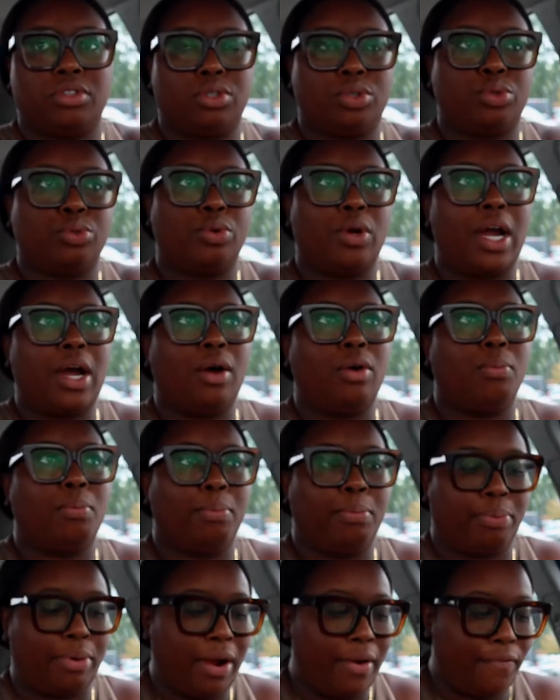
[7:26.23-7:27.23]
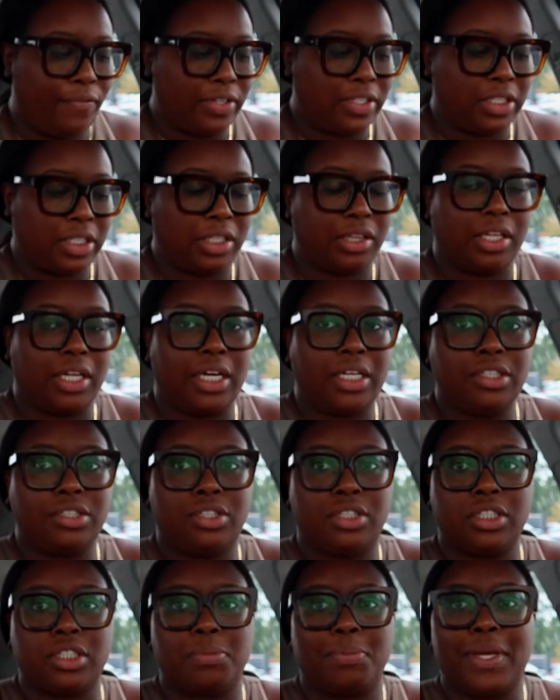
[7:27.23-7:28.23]
throughout breakfast and
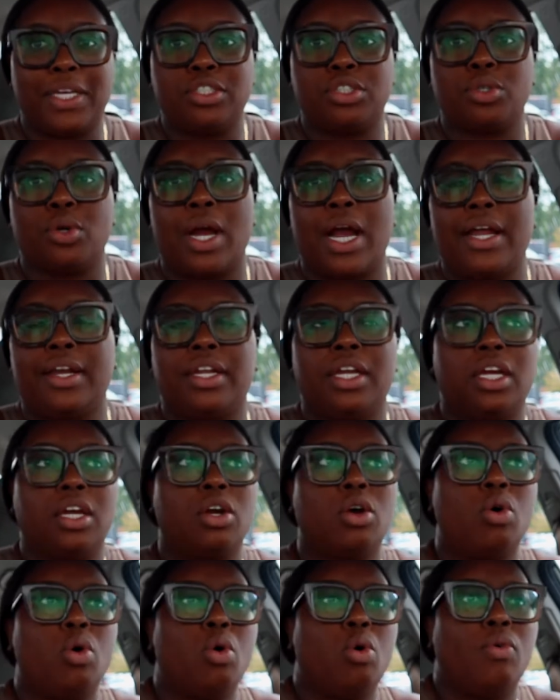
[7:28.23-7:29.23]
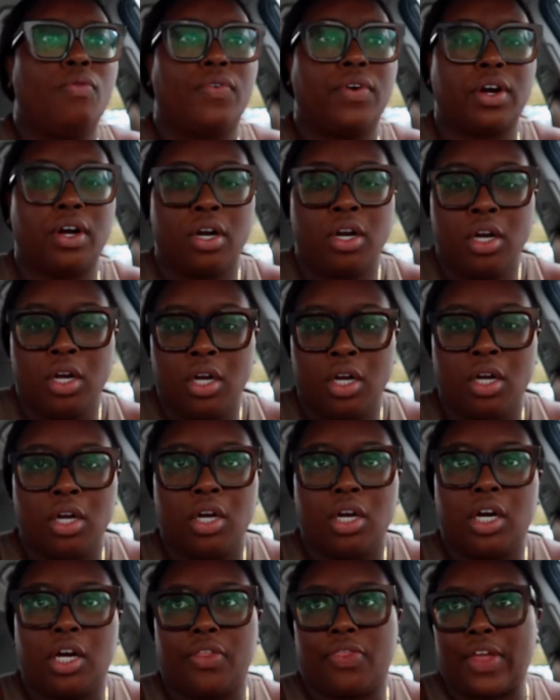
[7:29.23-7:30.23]
lunch, just made sure I didn't go over
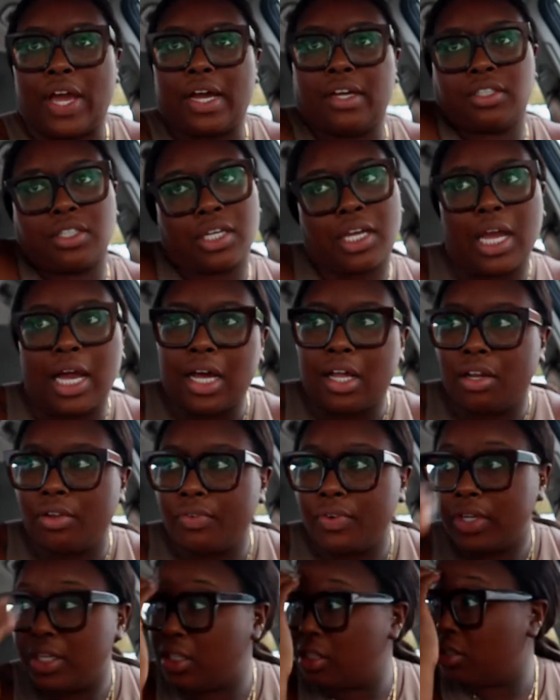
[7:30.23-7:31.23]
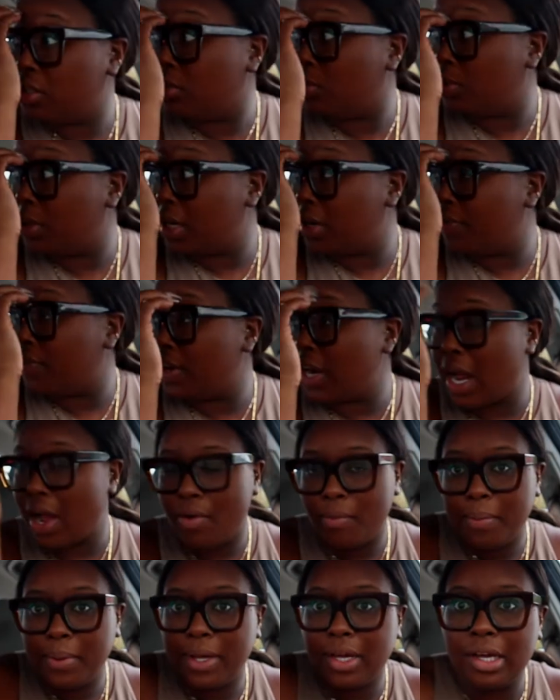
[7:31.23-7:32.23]
a thousand calories or whatever, I
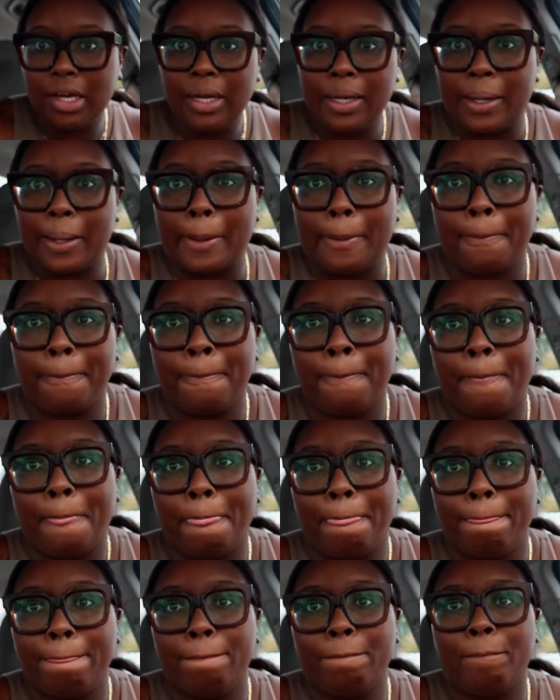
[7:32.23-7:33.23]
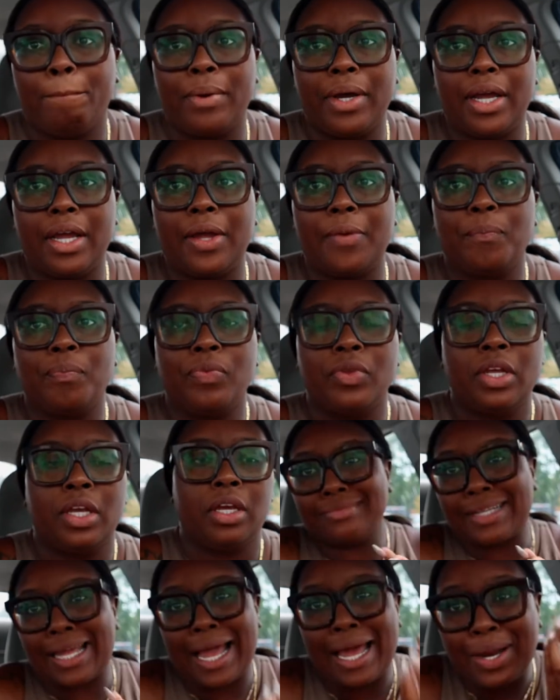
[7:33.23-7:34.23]
would be good. But
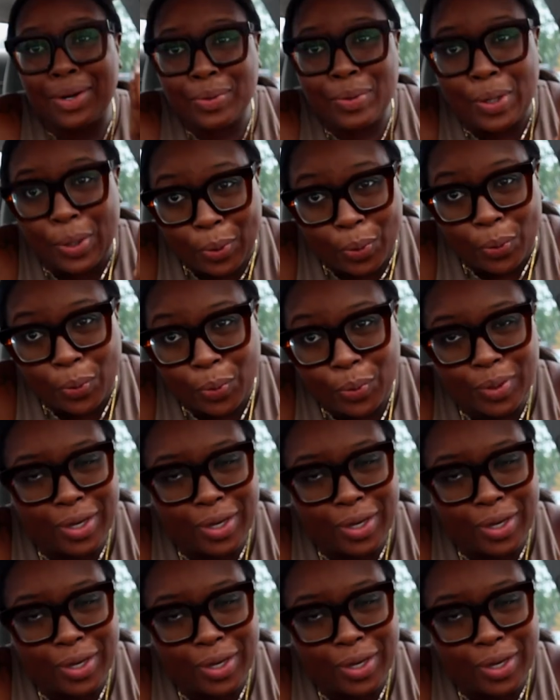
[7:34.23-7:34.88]
I don't know.